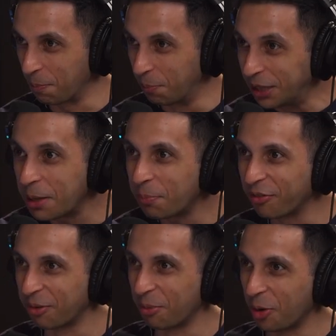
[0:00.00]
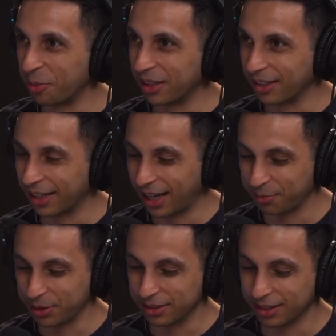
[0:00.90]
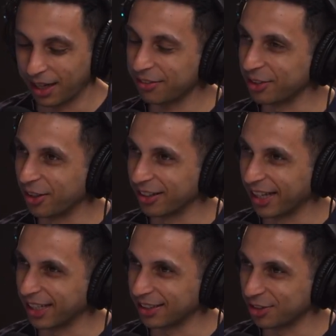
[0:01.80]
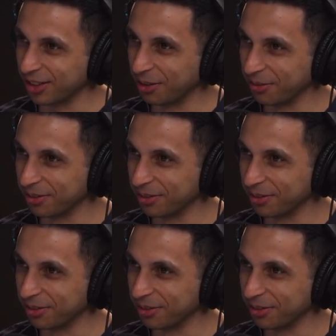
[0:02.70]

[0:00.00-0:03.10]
blip of a moment 100%. That happens. I haven't gotten that extreme.